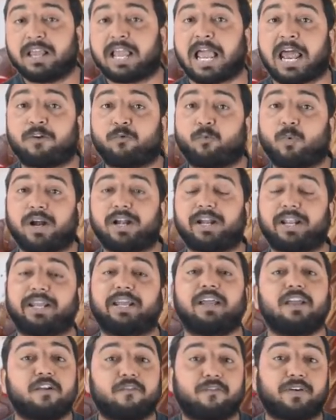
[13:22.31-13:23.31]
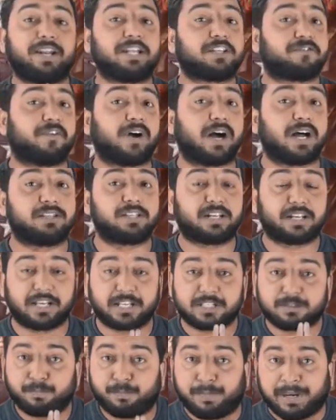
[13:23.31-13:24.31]
And one day, when his father
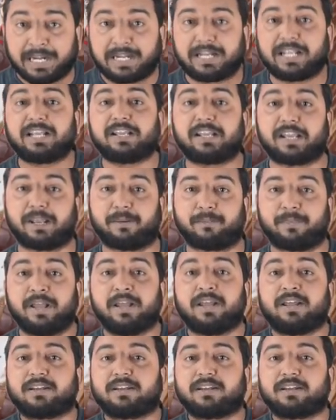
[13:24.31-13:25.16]
is beating him,